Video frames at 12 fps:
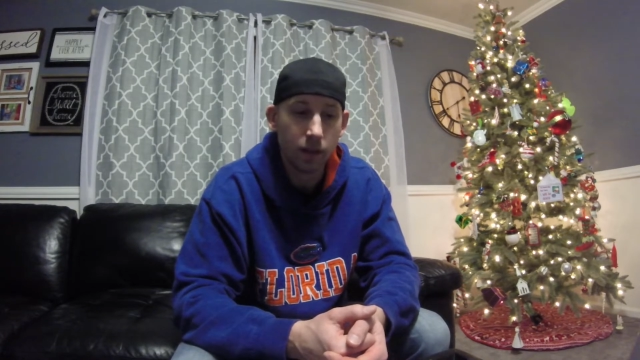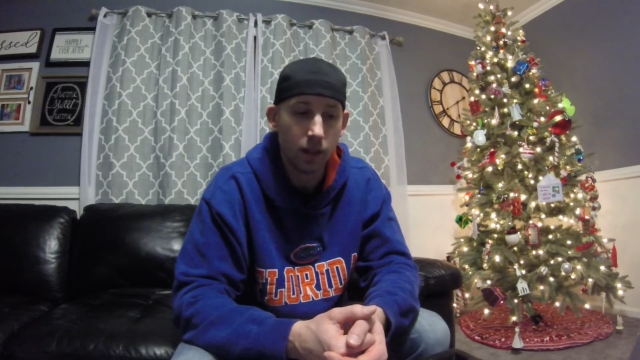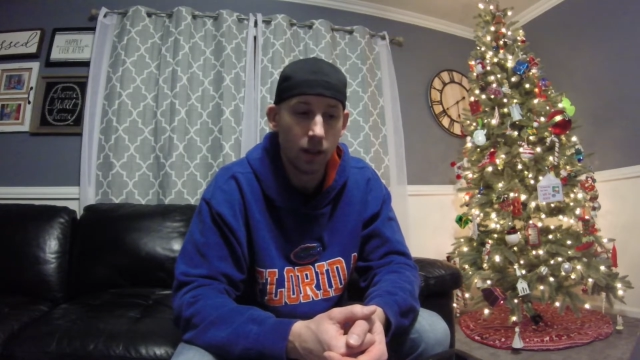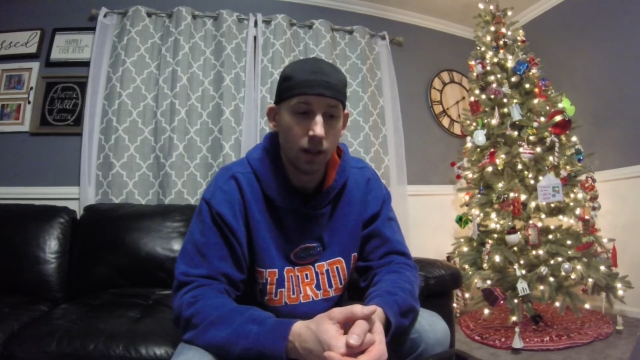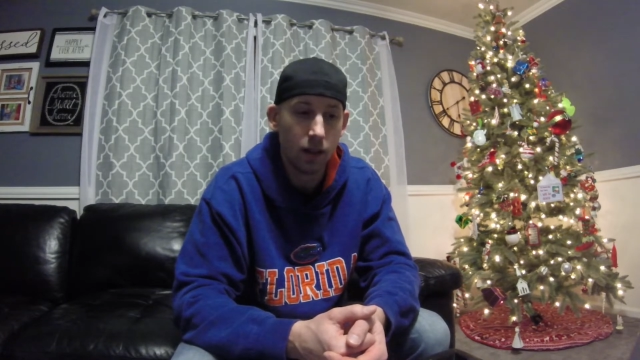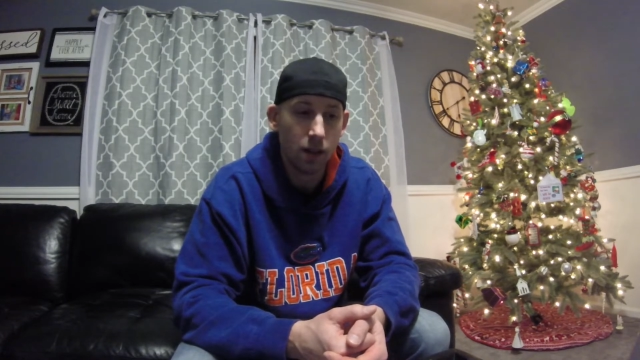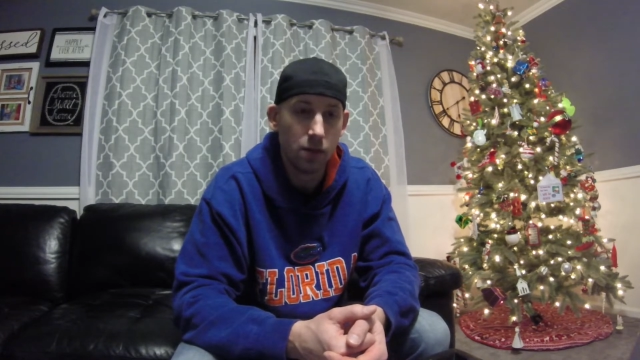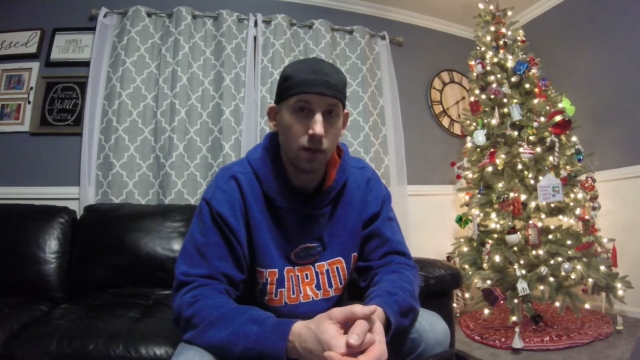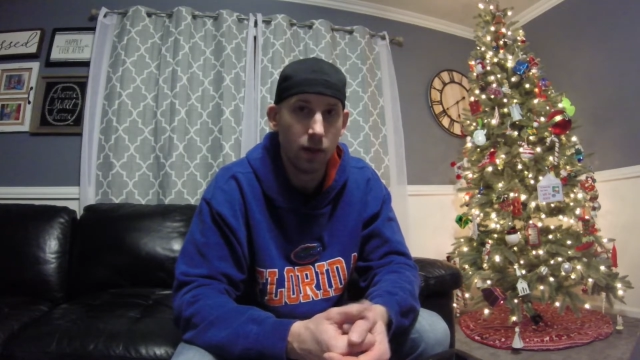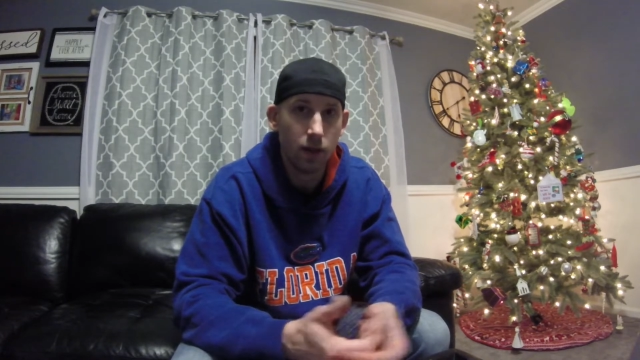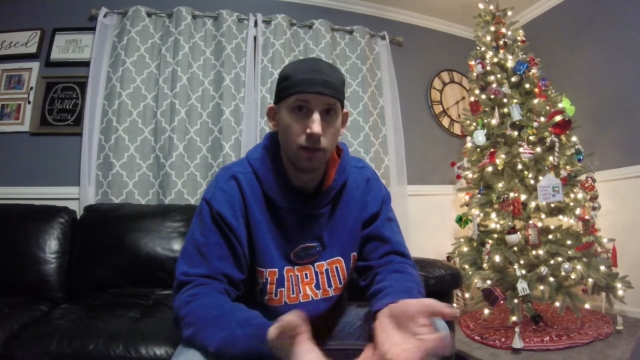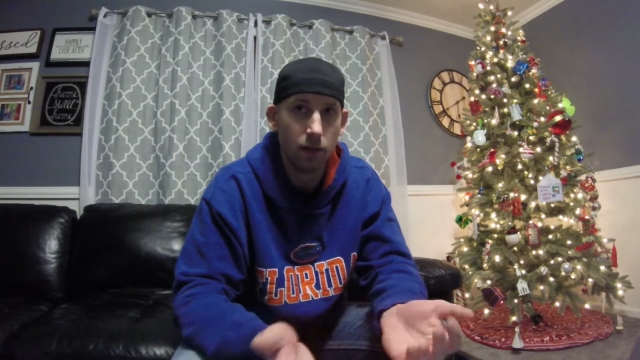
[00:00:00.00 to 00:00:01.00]
And that's
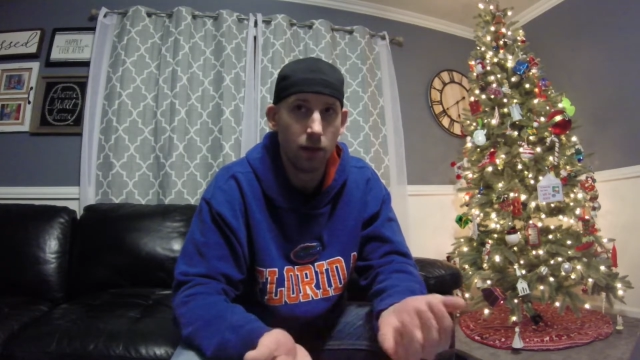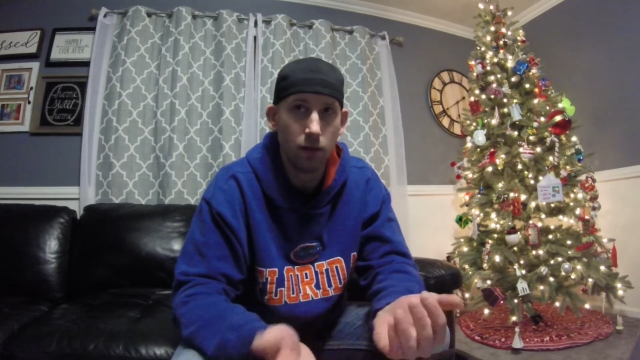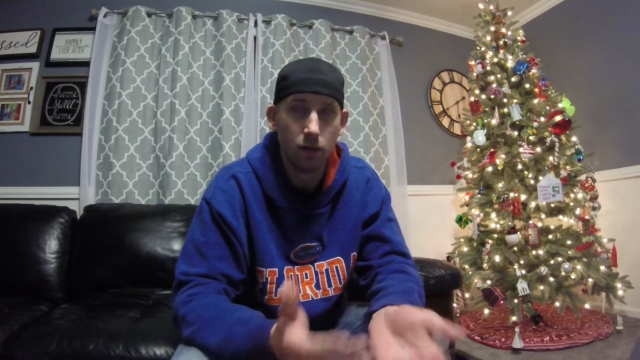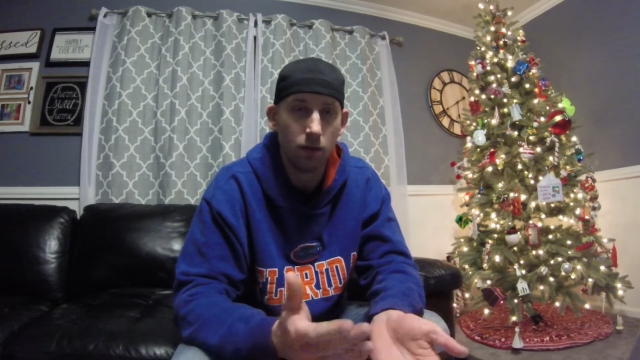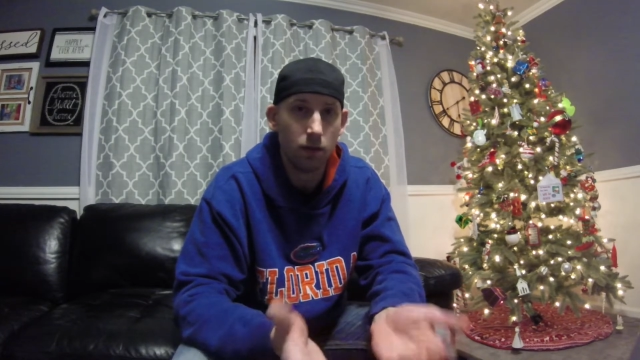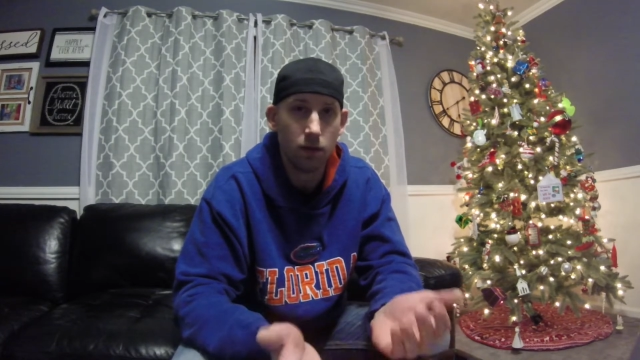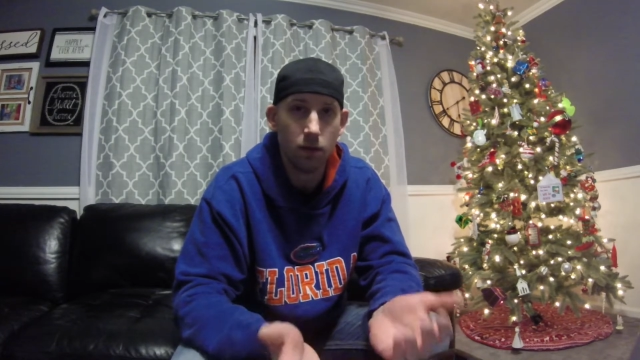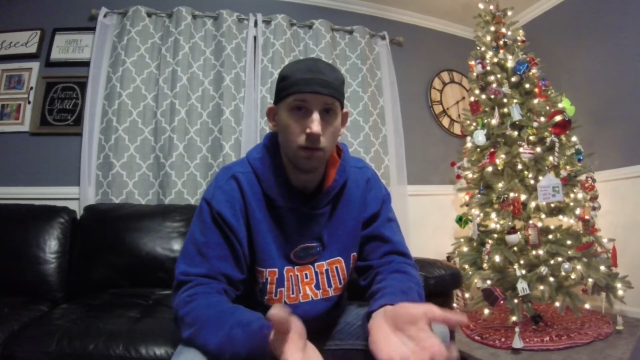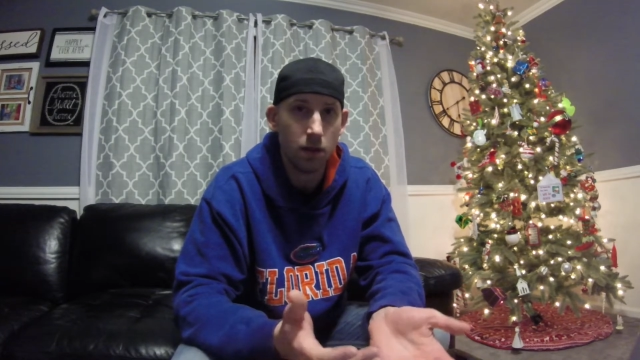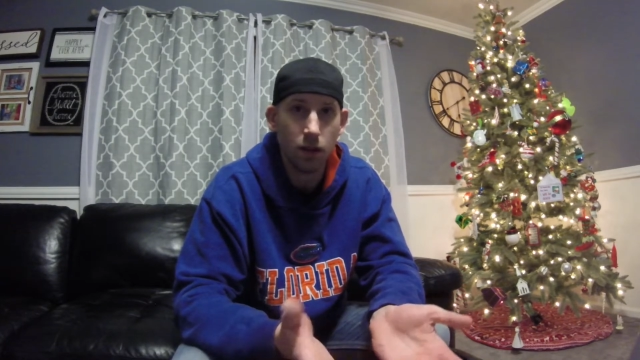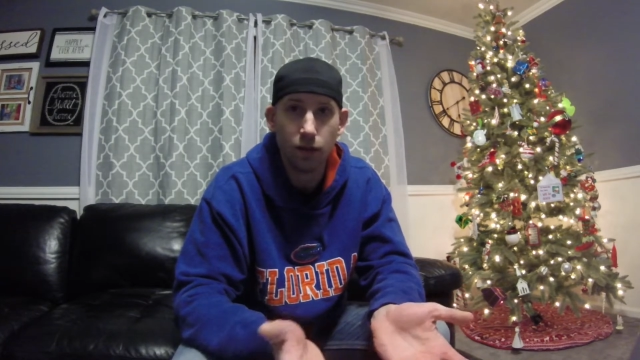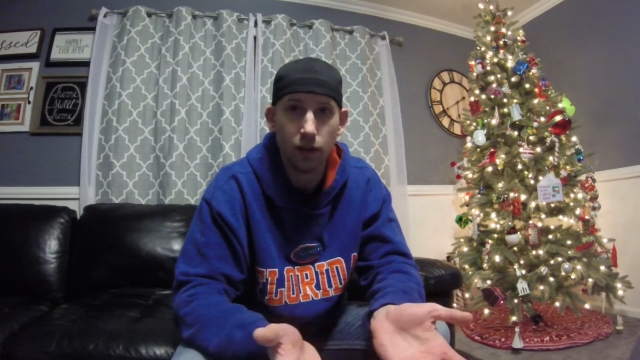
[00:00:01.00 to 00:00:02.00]
why, you know,
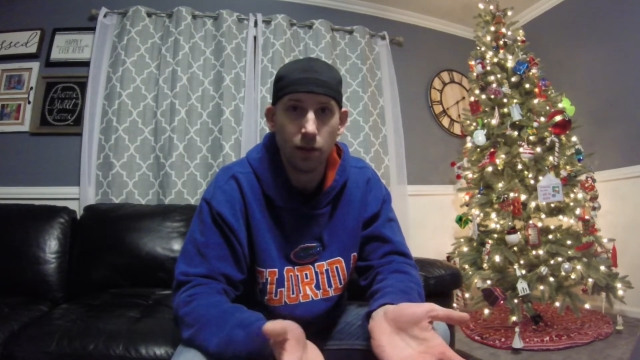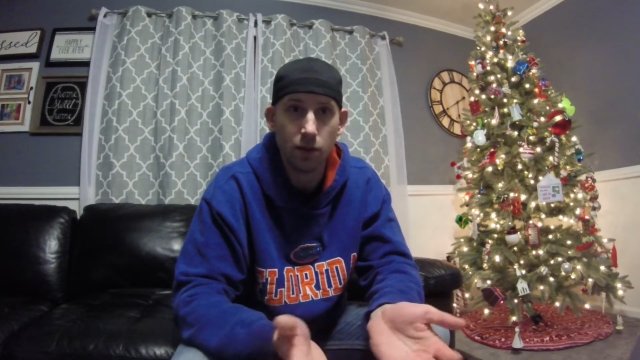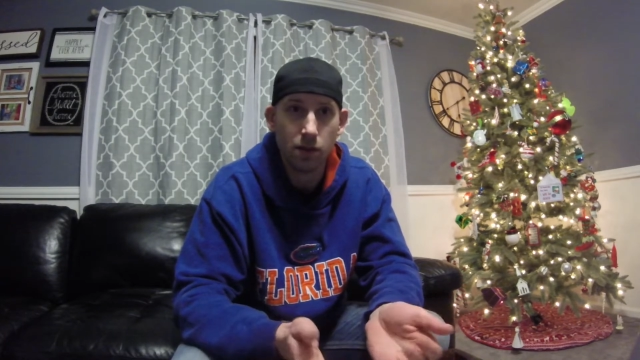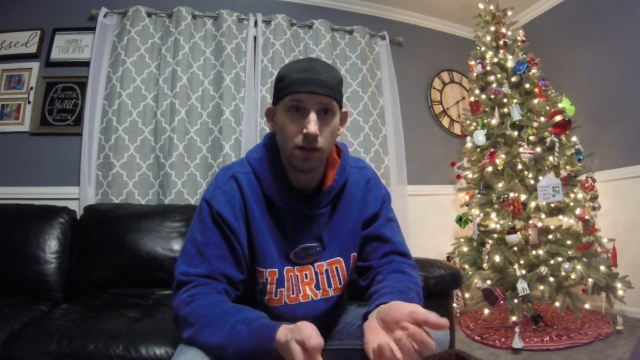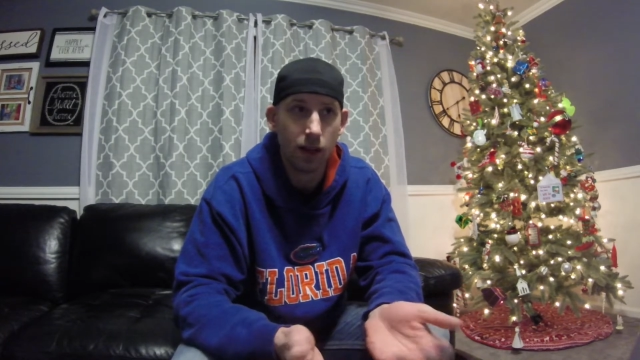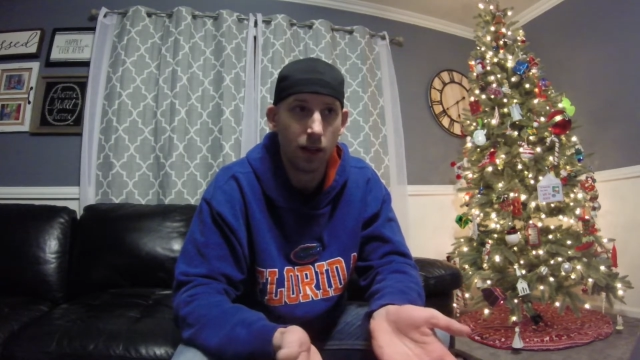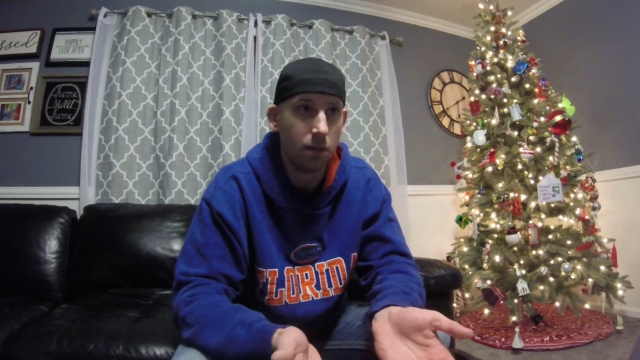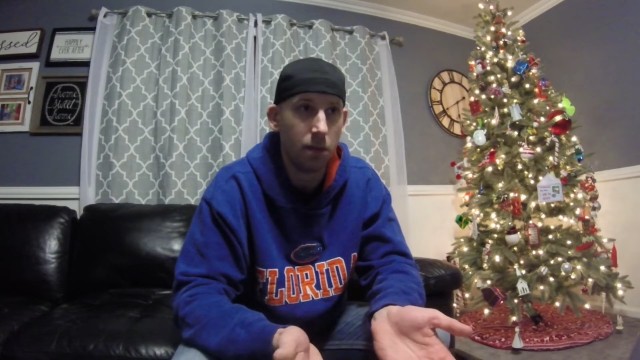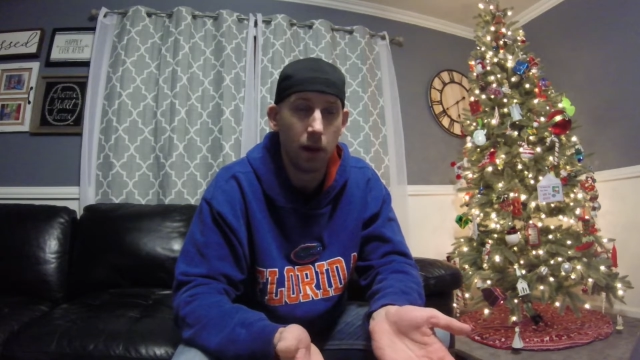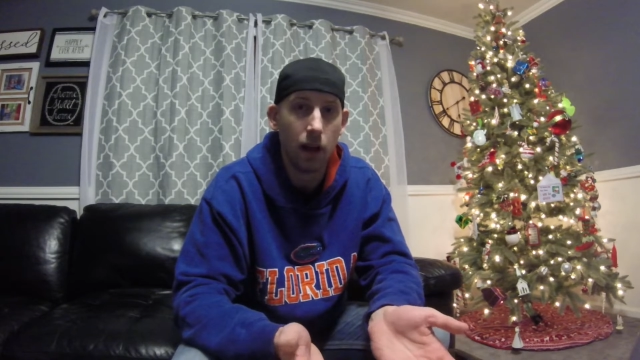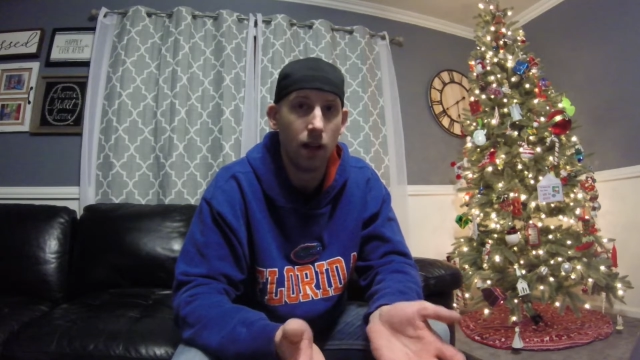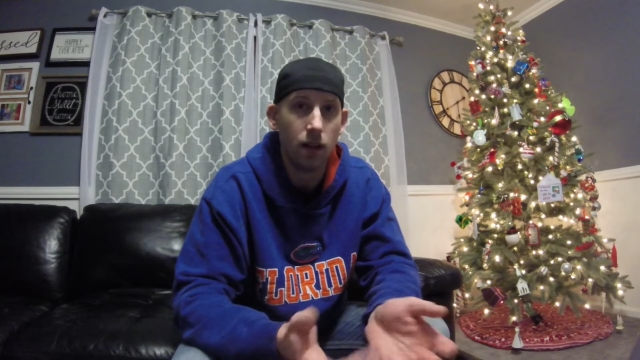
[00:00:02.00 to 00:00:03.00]
needle fiber is not
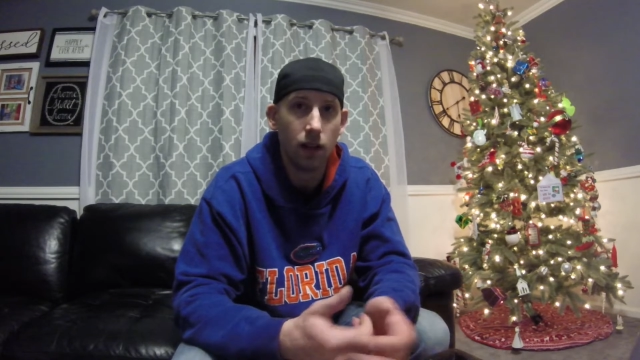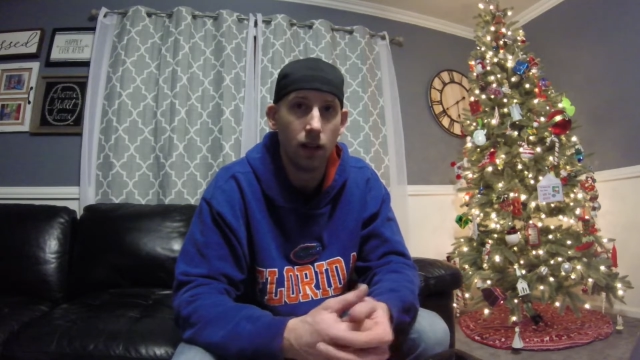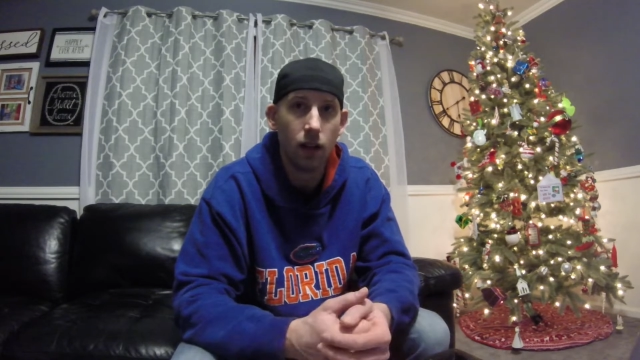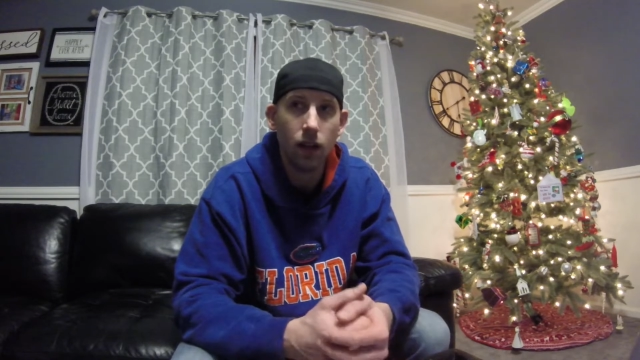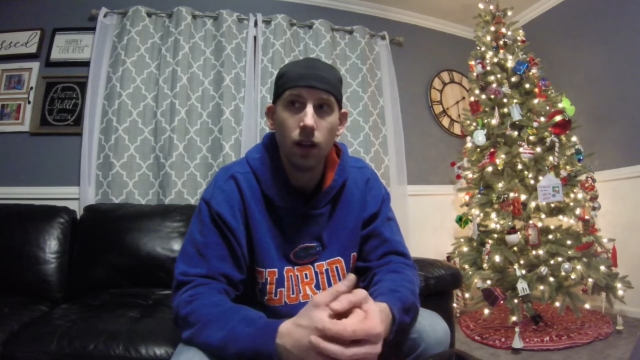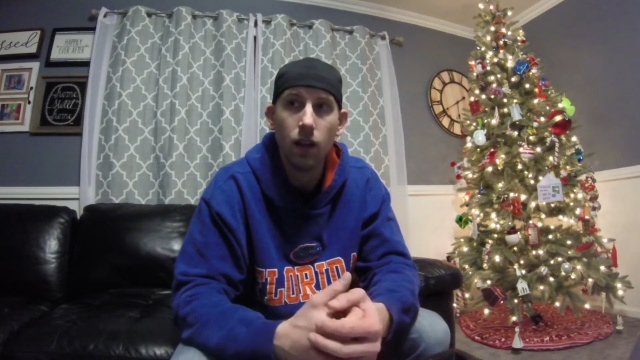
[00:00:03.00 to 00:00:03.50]
banned yet.